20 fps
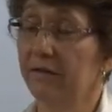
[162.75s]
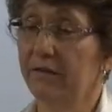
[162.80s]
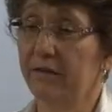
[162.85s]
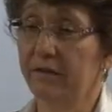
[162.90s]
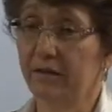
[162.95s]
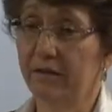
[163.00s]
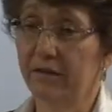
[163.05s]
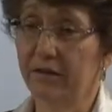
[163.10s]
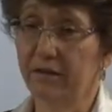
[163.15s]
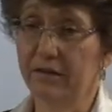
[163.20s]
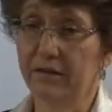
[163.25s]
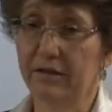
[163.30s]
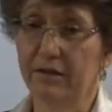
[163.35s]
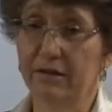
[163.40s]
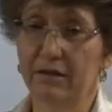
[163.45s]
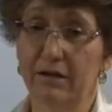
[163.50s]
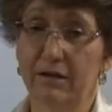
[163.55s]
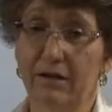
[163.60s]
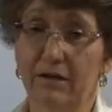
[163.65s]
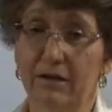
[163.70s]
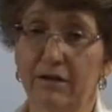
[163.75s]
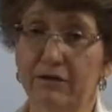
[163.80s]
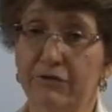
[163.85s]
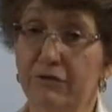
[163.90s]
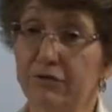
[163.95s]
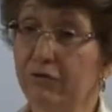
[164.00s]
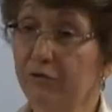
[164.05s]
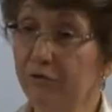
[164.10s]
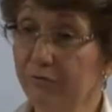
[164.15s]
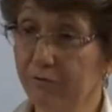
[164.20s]
the
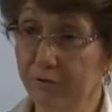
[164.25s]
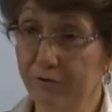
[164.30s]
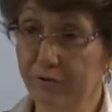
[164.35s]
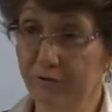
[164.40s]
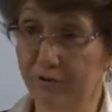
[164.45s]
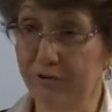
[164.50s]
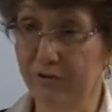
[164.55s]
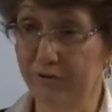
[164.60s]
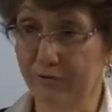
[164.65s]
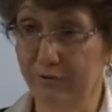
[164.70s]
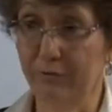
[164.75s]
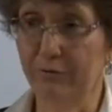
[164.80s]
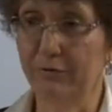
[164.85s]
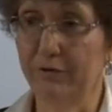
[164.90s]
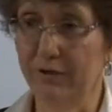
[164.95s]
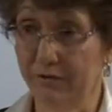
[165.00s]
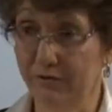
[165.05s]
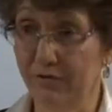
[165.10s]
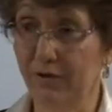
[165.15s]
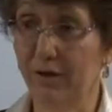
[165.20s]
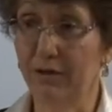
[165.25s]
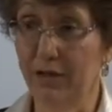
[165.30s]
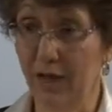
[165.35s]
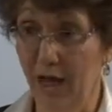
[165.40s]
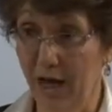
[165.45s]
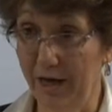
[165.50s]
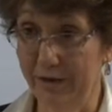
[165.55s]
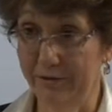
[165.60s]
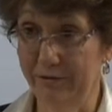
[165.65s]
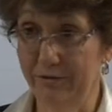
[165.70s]
universities do this a
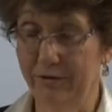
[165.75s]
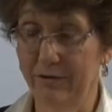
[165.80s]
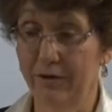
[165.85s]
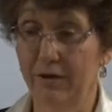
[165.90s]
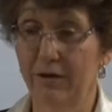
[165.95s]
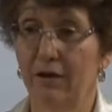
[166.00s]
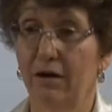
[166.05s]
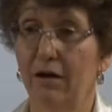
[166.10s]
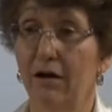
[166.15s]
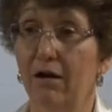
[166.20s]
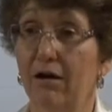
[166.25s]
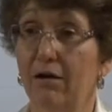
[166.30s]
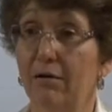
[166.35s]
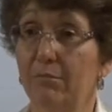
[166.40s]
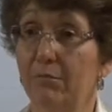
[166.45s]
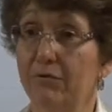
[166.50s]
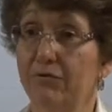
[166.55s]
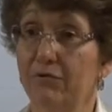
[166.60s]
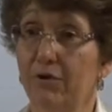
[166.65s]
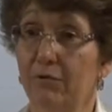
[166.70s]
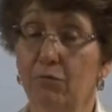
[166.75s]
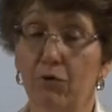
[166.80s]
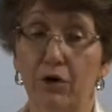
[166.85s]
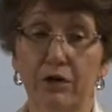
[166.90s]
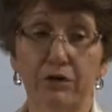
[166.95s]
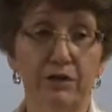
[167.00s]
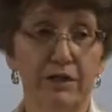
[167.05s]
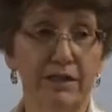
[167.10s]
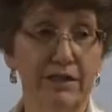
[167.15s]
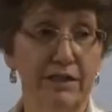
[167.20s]
lot.
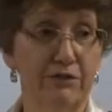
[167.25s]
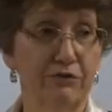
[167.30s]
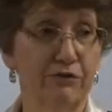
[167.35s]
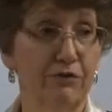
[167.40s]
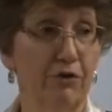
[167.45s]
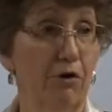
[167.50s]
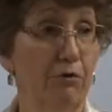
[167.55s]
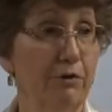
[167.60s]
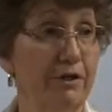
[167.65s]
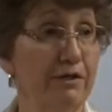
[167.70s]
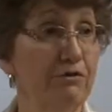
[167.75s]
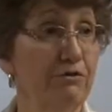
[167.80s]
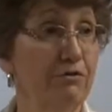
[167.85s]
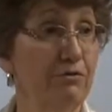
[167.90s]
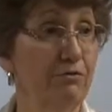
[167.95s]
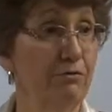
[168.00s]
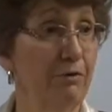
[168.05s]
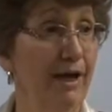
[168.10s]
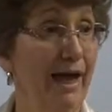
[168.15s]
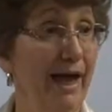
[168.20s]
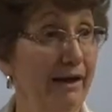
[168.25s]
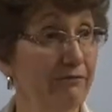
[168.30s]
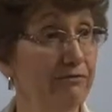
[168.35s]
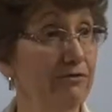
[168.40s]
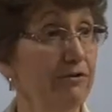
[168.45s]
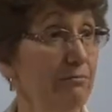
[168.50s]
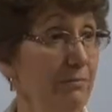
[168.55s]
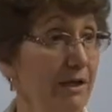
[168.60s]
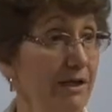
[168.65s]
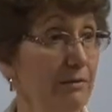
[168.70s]
Someone is going to have
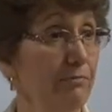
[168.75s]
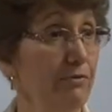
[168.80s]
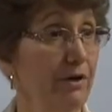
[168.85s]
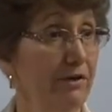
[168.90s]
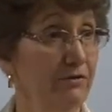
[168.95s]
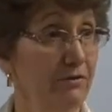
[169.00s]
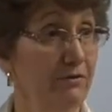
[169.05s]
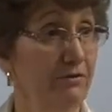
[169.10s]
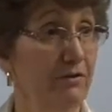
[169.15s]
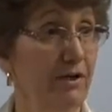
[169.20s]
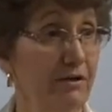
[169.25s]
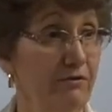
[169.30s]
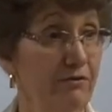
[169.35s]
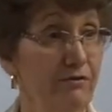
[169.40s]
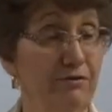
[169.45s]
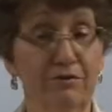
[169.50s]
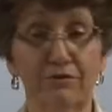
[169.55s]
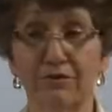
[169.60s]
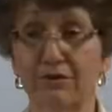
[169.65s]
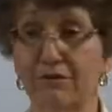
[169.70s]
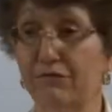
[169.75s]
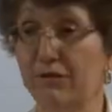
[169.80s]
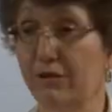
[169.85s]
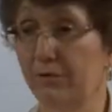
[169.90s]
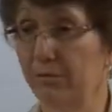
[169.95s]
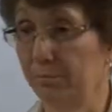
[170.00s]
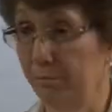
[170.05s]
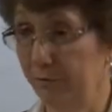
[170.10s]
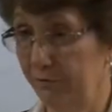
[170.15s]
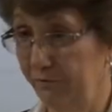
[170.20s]
to make presentations, if
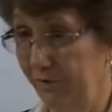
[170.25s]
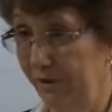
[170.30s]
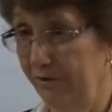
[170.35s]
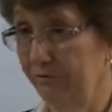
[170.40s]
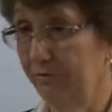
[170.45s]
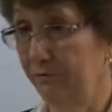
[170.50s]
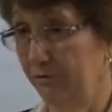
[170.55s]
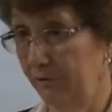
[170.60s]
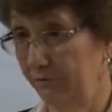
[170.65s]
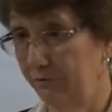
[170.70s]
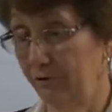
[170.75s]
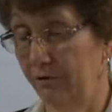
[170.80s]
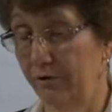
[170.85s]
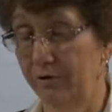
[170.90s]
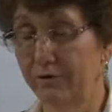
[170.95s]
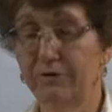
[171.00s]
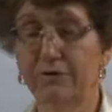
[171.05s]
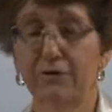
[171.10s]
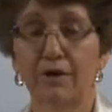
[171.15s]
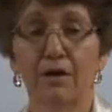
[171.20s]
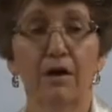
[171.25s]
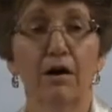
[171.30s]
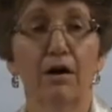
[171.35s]
they're a professor, of course.